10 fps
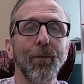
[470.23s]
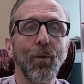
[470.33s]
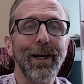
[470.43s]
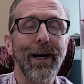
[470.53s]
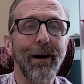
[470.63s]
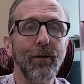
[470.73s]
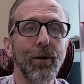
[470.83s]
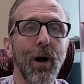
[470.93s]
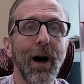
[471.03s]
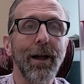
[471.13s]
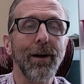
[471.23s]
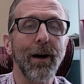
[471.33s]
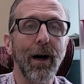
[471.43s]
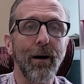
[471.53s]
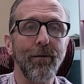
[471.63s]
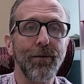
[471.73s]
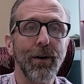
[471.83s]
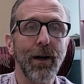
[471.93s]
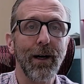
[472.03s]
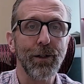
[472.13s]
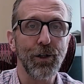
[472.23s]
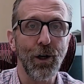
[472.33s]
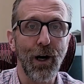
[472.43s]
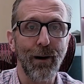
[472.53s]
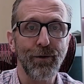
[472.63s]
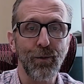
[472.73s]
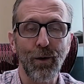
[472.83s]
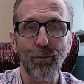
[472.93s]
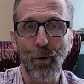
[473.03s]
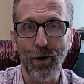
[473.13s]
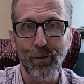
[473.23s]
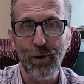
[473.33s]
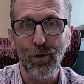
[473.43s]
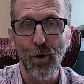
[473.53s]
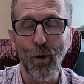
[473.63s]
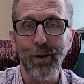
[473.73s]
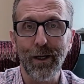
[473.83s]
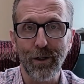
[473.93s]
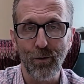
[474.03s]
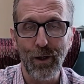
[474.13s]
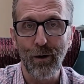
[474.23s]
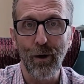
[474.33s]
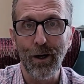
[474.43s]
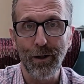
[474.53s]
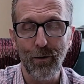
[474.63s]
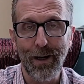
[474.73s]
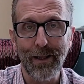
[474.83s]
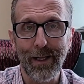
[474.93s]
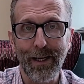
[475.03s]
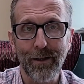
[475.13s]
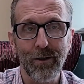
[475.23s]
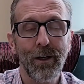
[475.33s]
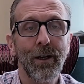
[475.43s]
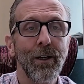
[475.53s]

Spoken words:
We have a lot of jobs with Border Patrol because we are on the Great Lakes.